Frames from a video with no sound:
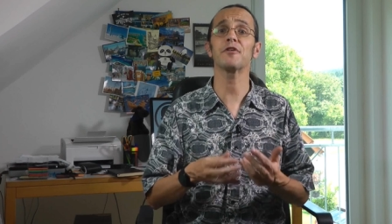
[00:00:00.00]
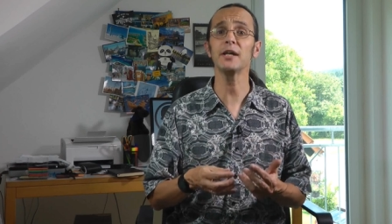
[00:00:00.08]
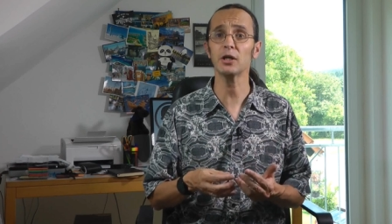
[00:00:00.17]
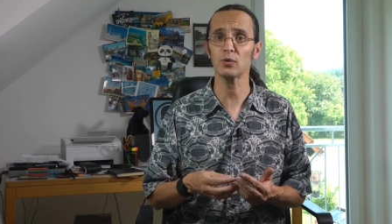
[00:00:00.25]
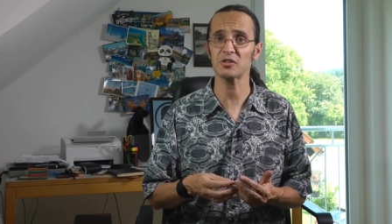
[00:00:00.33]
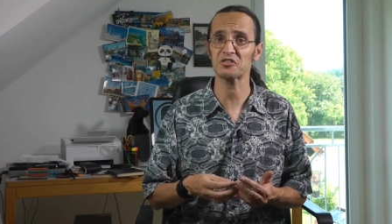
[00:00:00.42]

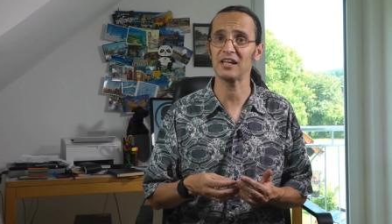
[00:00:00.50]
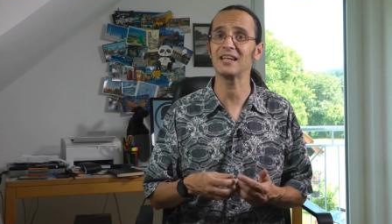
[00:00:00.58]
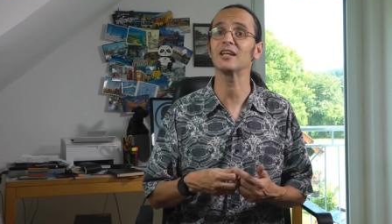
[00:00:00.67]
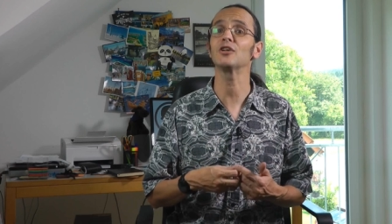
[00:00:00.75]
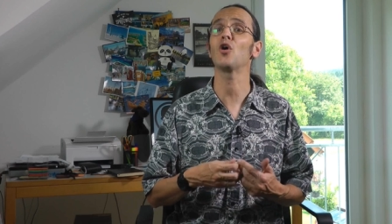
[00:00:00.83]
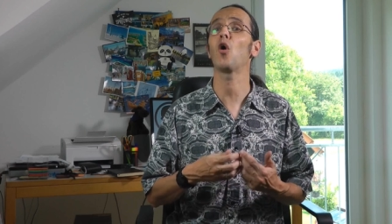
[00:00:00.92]

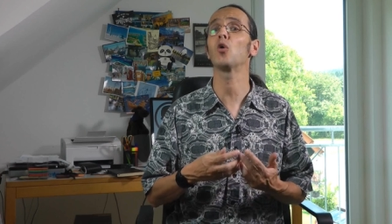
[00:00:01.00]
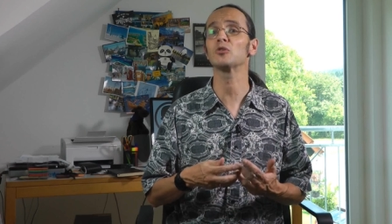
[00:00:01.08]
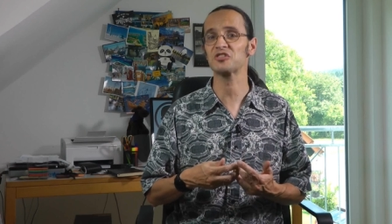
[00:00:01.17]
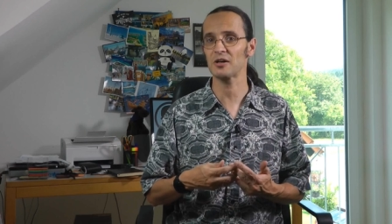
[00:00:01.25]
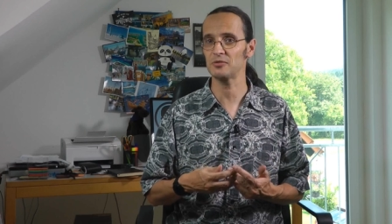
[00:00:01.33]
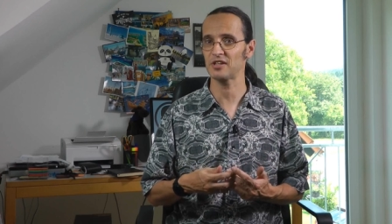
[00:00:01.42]
frequency can
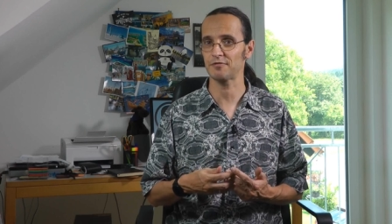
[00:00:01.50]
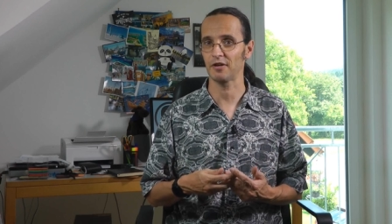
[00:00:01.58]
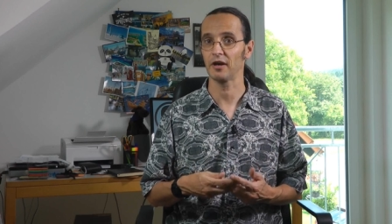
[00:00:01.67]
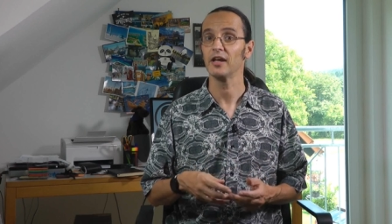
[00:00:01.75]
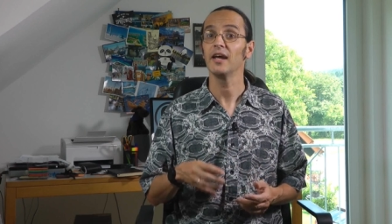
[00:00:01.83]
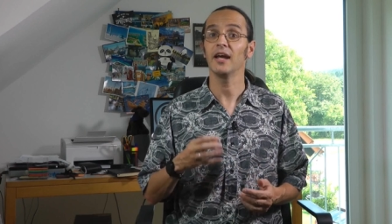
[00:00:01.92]
also
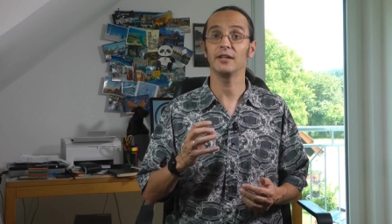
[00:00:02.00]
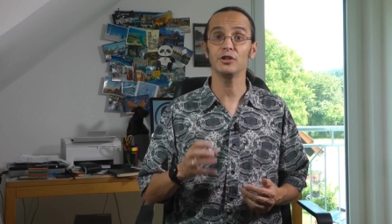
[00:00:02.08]
differ.